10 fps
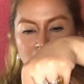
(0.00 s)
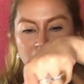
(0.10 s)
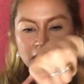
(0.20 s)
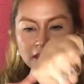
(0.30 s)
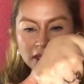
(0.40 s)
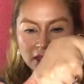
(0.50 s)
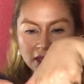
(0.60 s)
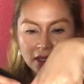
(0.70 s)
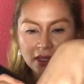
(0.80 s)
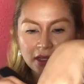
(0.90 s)

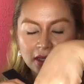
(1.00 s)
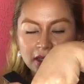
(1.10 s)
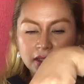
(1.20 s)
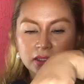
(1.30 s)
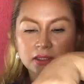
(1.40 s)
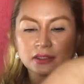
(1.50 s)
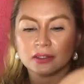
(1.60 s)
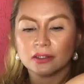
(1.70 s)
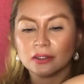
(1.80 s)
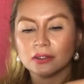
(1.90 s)
Yay!
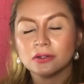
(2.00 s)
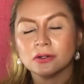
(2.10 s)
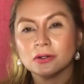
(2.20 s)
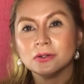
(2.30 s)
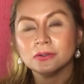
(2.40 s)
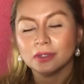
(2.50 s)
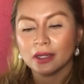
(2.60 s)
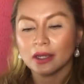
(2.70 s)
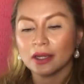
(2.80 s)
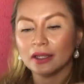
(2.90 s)
You know,
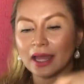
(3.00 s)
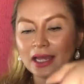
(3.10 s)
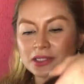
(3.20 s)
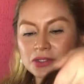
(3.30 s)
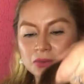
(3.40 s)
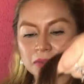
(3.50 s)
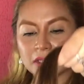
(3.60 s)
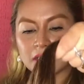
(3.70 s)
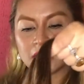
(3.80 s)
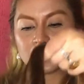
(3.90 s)
last
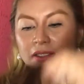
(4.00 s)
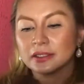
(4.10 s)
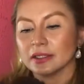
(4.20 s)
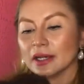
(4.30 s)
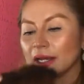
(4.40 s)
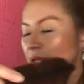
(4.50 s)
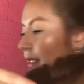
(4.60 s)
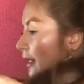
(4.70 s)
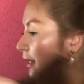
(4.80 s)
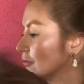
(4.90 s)
week I
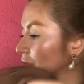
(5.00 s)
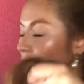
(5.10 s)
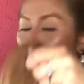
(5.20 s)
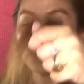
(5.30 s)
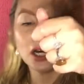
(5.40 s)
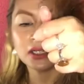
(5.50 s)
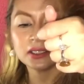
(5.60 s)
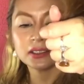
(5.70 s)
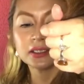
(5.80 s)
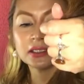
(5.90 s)
gave
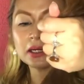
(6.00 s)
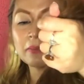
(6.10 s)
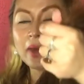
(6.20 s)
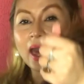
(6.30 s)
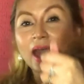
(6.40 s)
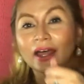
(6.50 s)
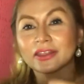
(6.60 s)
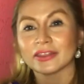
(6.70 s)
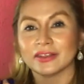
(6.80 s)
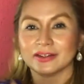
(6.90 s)
Claudia a bath.
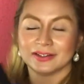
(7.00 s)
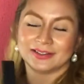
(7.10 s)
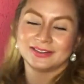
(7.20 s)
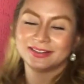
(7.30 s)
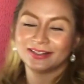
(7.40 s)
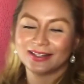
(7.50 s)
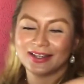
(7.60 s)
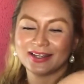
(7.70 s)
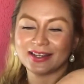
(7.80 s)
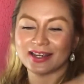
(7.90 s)

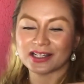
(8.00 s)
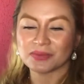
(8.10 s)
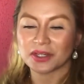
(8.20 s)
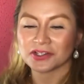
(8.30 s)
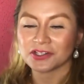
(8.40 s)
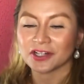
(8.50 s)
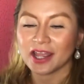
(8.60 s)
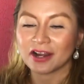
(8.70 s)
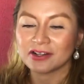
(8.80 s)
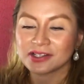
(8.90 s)
Yes, because her
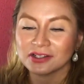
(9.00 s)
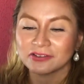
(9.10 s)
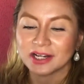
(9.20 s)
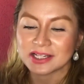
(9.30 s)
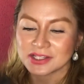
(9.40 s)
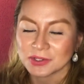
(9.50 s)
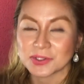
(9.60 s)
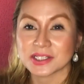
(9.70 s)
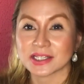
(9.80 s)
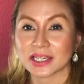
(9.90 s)
hair is already so
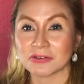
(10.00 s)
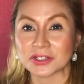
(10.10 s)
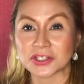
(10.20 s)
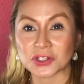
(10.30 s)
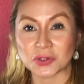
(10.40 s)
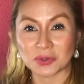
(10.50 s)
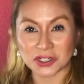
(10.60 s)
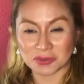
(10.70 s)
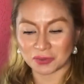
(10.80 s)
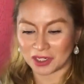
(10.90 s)
sticky with so much
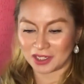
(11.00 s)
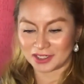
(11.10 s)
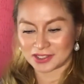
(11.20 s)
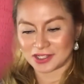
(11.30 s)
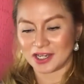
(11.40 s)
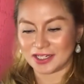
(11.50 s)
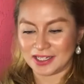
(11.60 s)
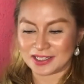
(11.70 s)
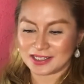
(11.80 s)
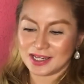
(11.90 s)
products on it.